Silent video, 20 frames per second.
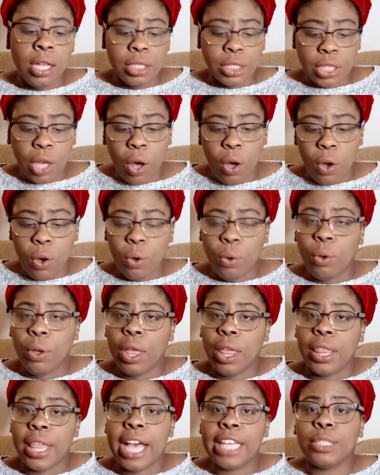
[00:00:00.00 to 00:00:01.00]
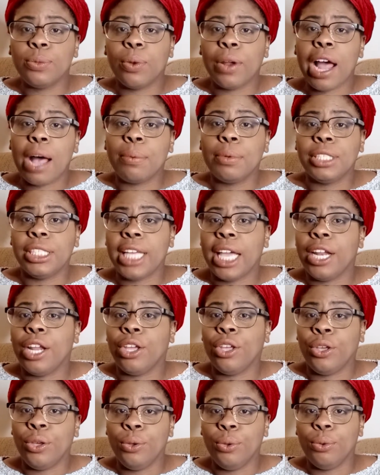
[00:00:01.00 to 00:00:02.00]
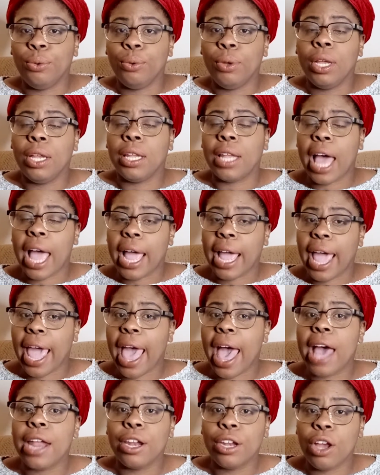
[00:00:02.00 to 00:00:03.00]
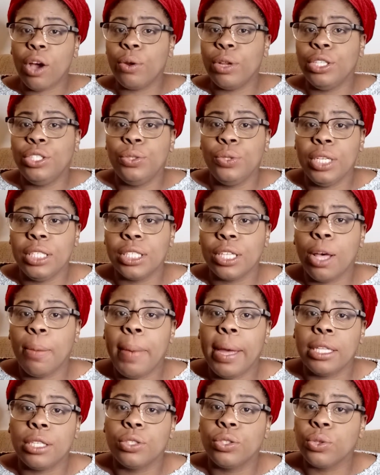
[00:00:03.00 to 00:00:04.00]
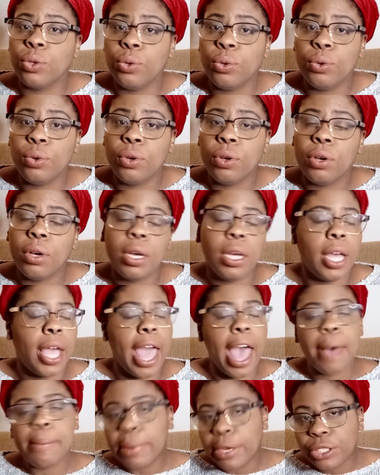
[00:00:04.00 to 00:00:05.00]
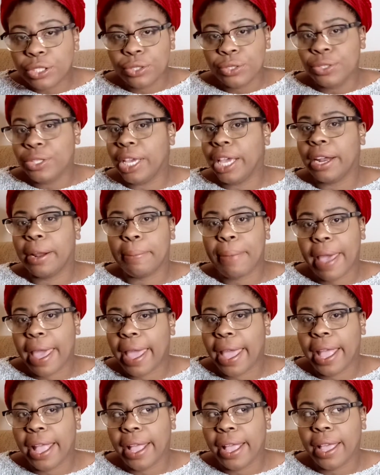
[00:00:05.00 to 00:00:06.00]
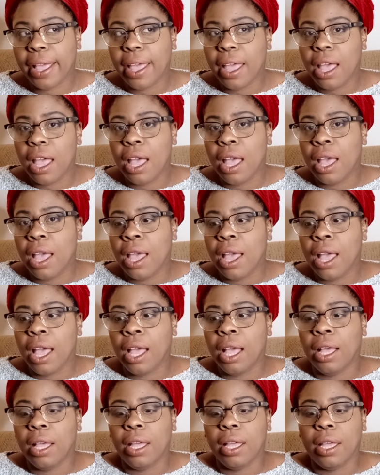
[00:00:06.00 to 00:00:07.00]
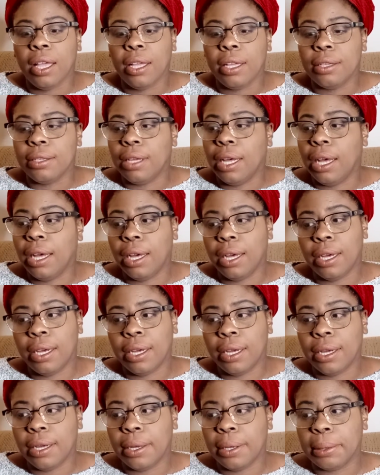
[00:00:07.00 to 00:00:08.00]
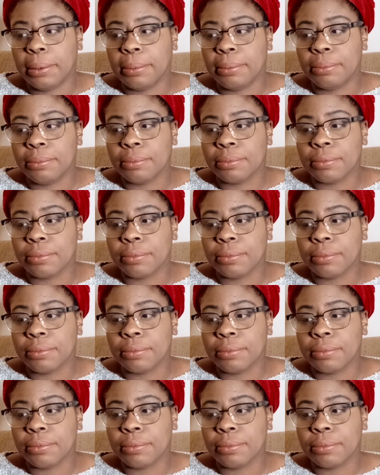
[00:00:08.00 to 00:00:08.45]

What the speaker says: So that's what I would say to you, like, how to know that you need to go back to school. How much are you getting paid? $14,